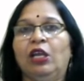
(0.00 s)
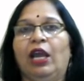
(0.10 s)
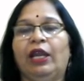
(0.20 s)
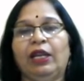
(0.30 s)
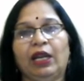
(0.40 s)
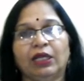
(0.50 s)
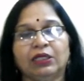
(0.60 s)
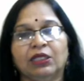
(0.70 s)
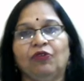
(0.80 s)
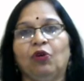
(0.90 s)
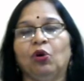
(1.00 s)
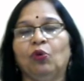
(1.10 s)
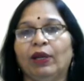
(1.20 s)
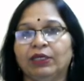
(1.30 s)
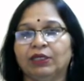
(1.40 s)
and it lasted for
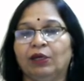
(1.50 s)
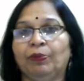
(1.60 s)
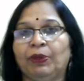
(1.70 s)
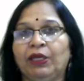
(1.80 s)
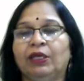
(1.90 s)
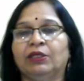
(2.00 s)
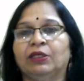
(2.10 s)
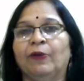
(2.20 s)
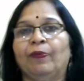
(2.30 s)
quite a period.